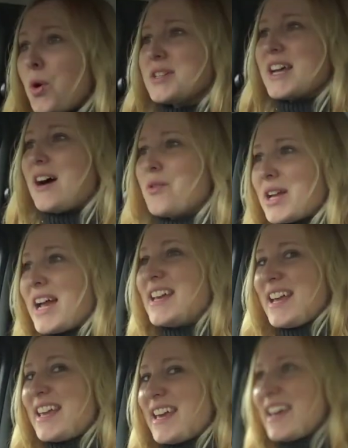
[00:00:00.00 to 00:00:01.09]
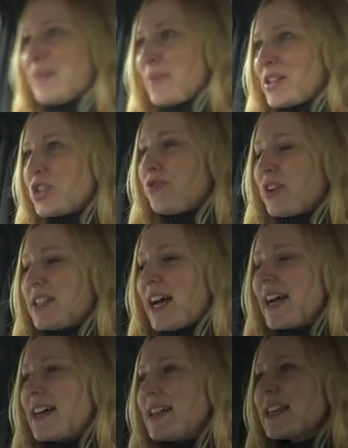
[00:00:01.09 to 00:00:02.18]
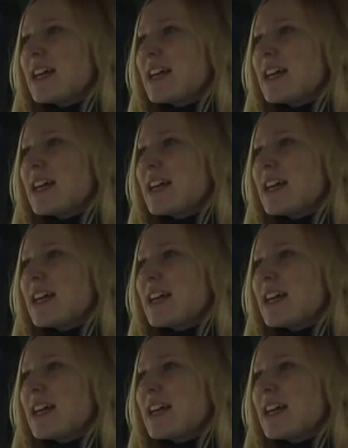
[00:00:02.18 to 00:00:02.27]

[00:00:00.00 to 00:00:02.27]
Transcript: worn down in a year, my two front tyres.